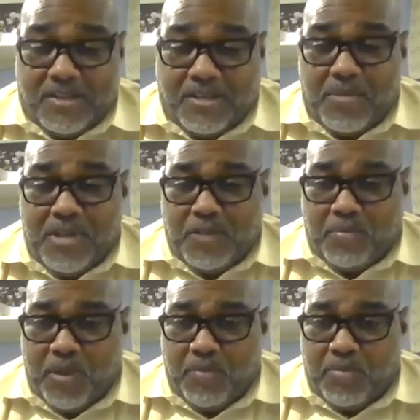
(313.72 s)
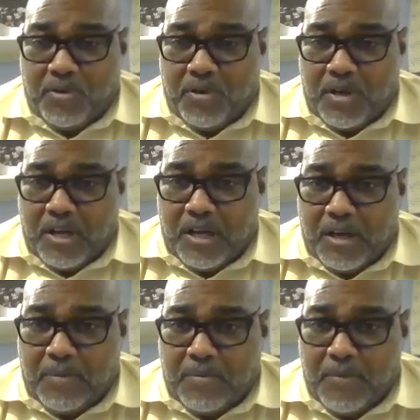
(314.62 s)
some of these people,
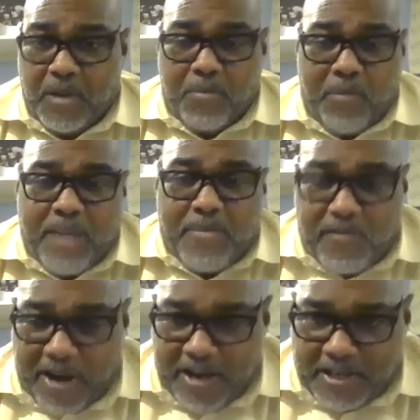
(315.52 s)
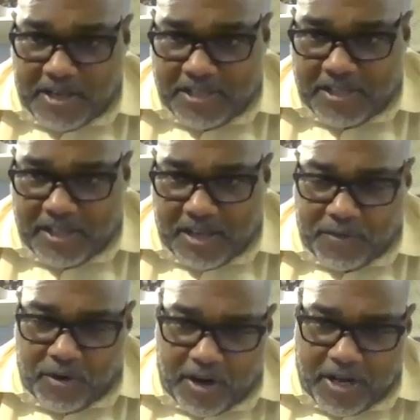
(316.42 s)
um, Mike Miranda, that's the
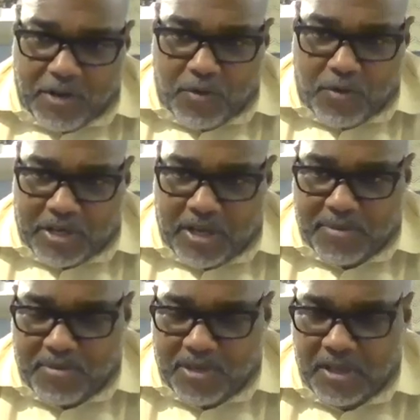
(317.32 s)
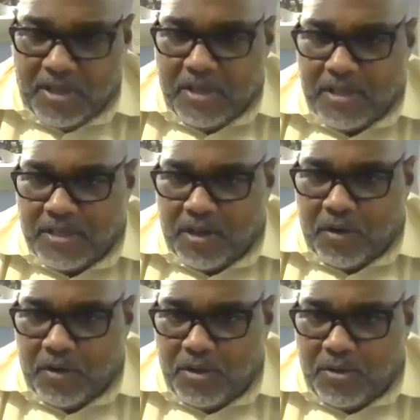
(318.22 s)
left guard. I knew would come to me.
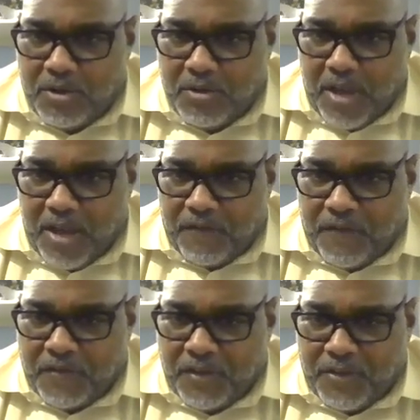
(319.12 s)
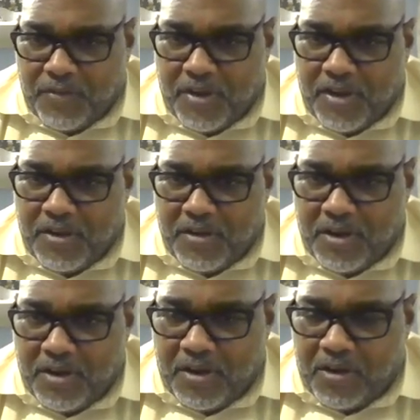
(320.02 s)
So you you have 53 uh,
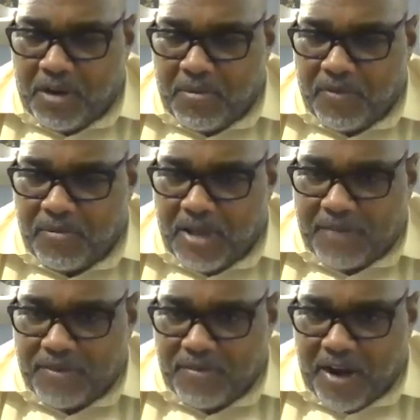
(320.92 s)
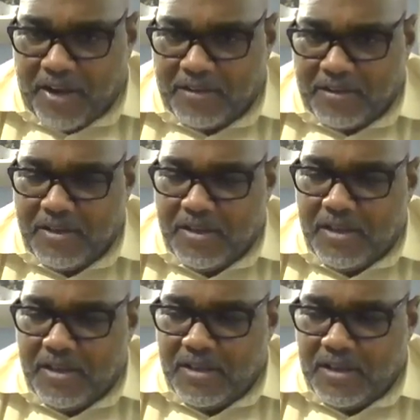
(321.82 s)
all coming from left to right.
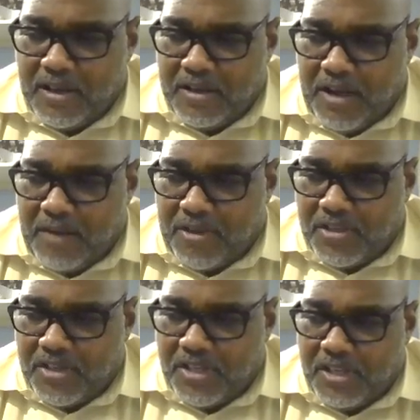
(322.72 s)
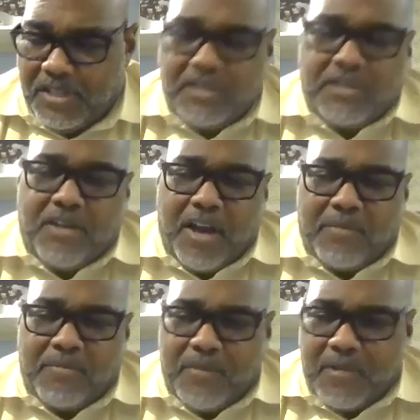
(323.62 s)
know, you have Rashid, you got
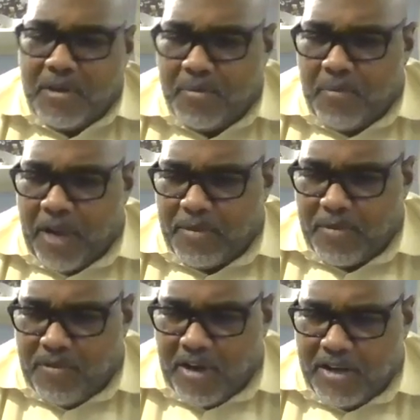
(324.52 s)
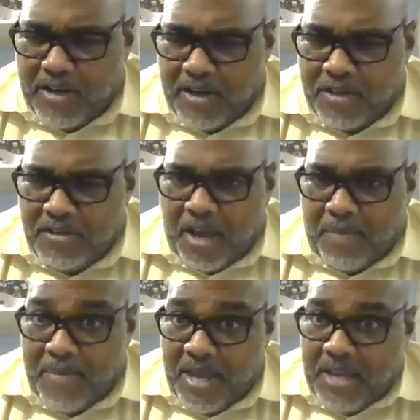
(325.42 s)
Mike Miranda, you got
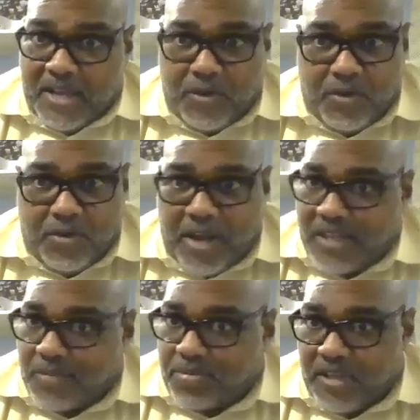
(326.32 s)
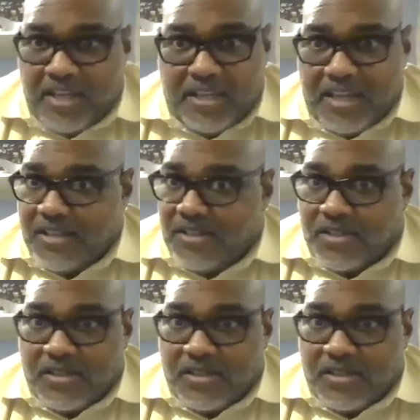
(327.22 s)
Menet, who has played against.